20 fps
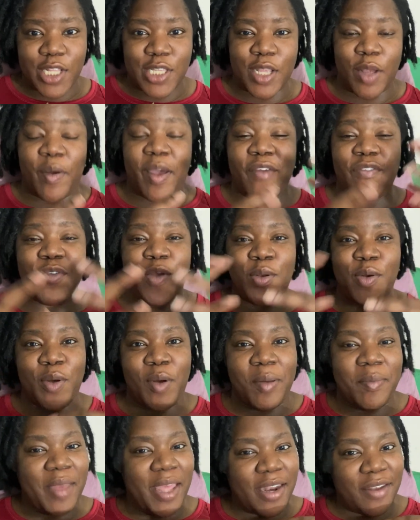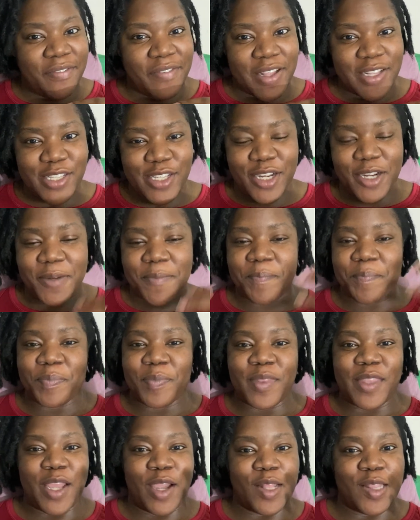So if you know a manifestor,
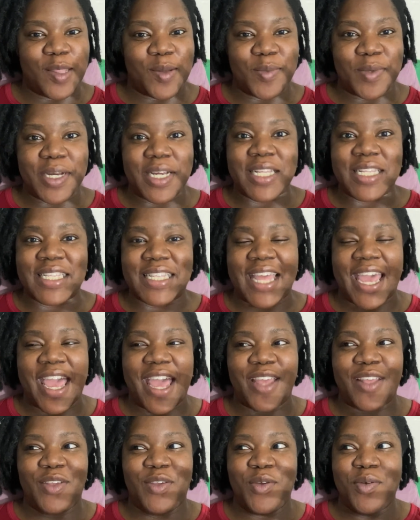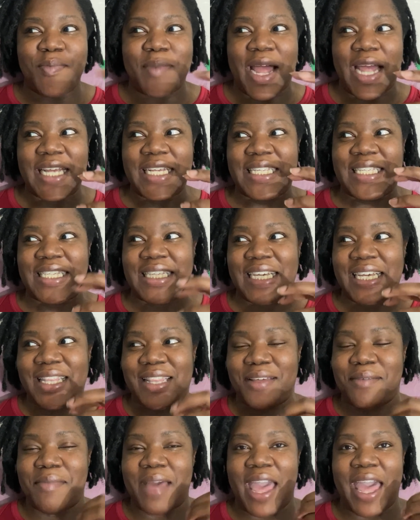they're the ones that you might see
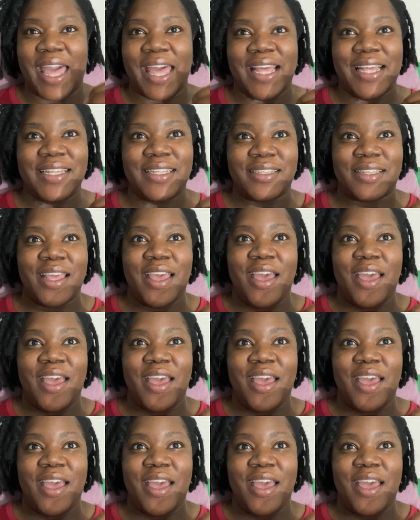them as